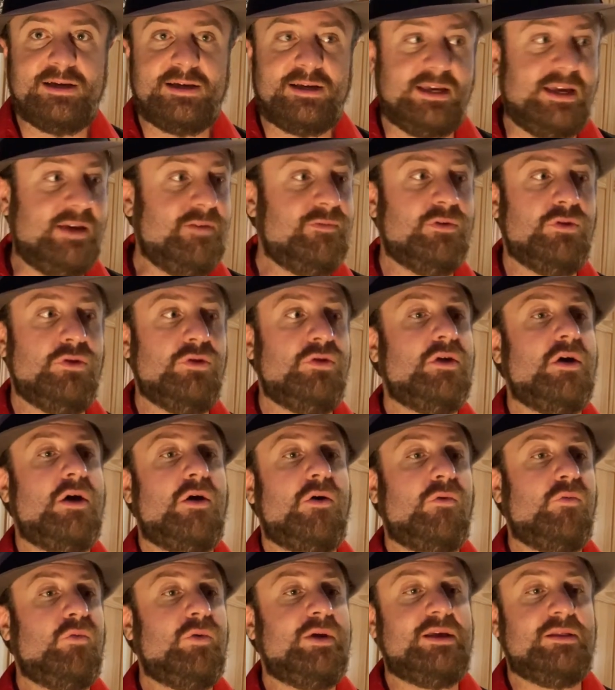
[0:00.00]
even though
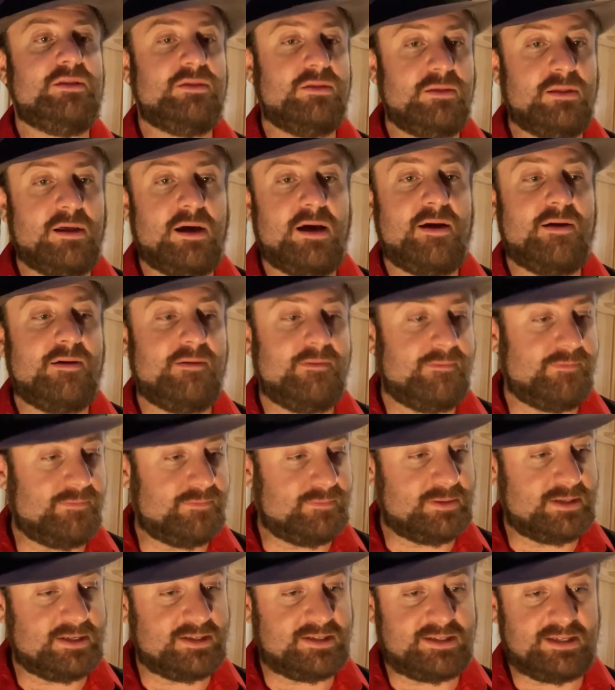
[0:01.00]
we love
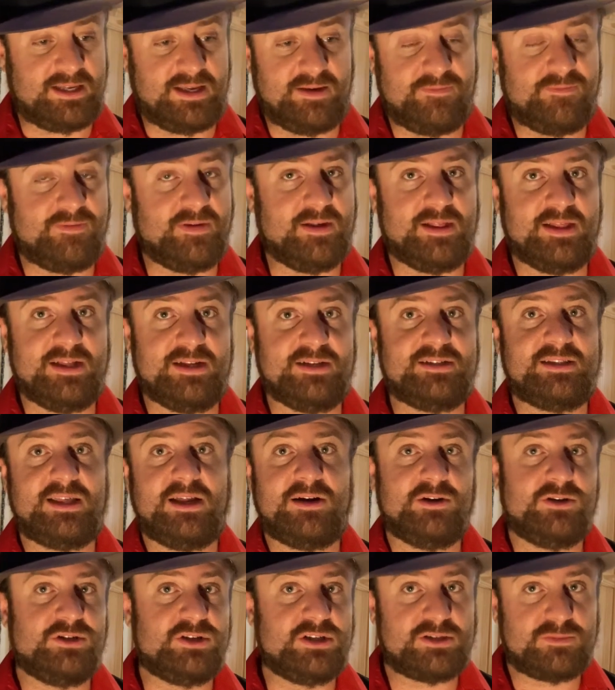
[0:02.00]
to see villains that
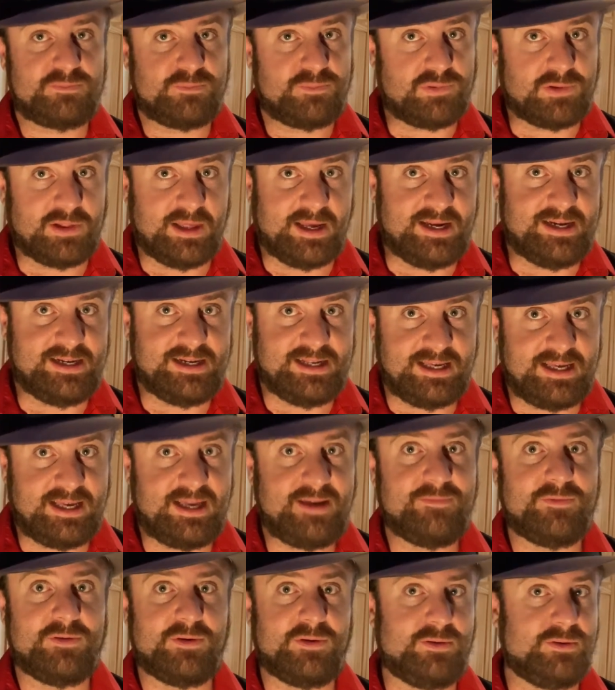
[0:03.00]
are just plain
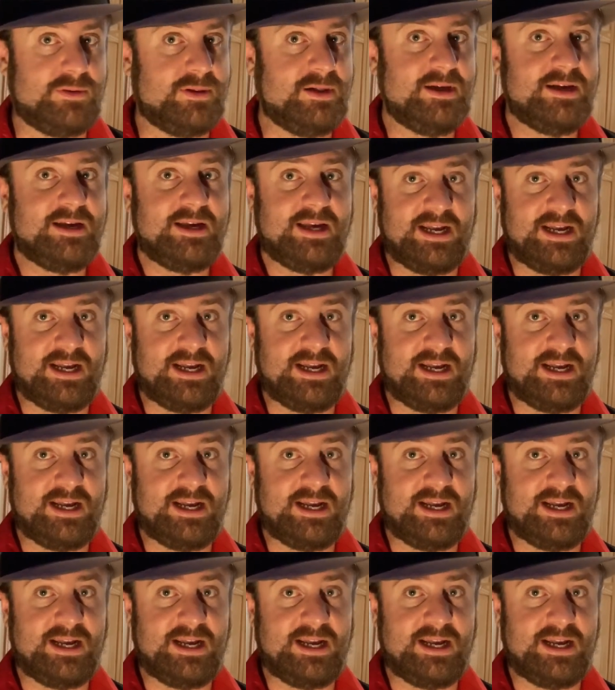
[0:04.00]
evil,